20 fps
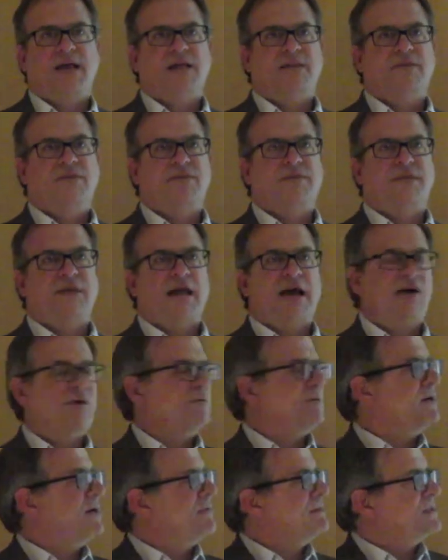and the
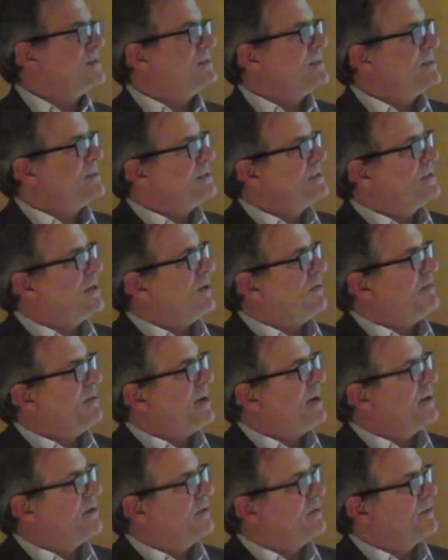outcome is this
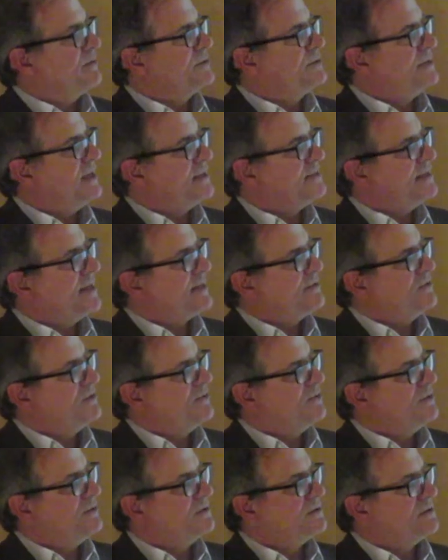style pottery, which has
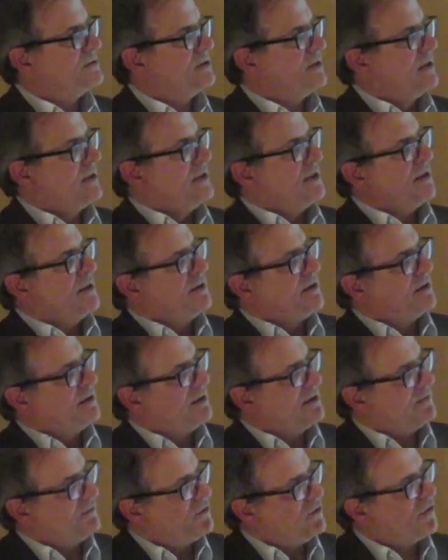attributes
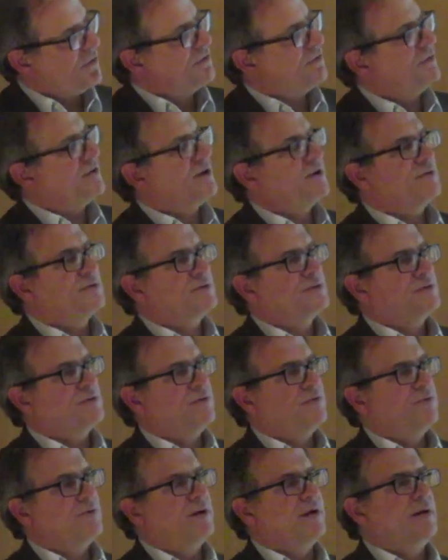of northern
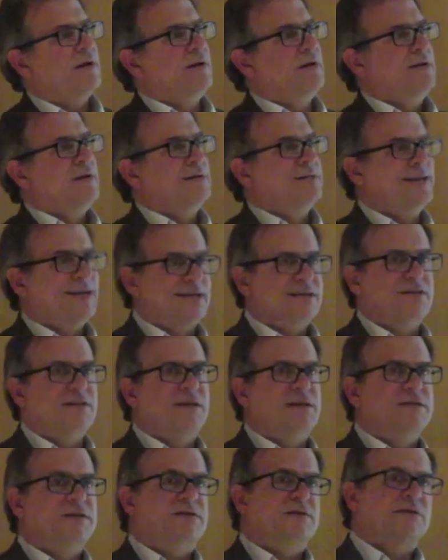Arizona
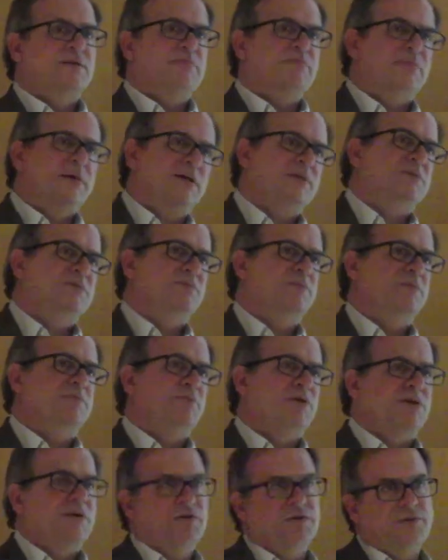technologically mixed
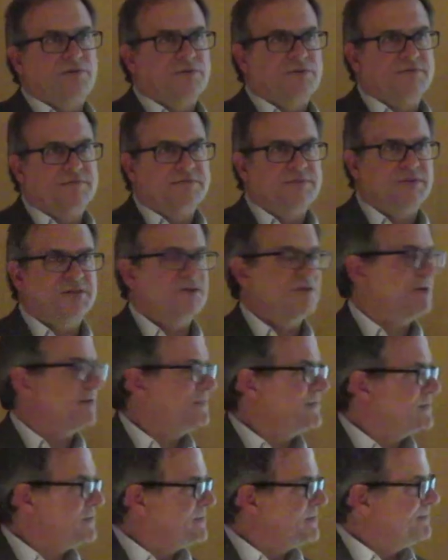with Mogollon
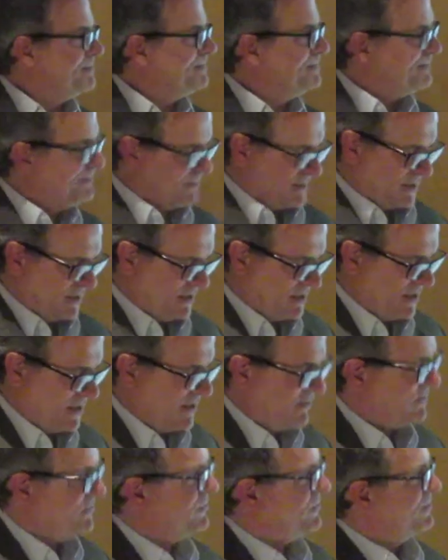stuff. So
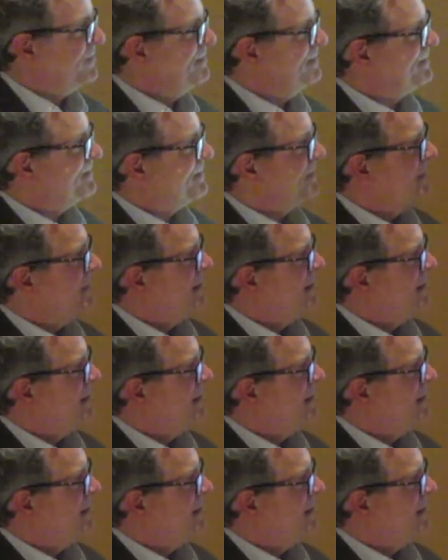it's kind of cool.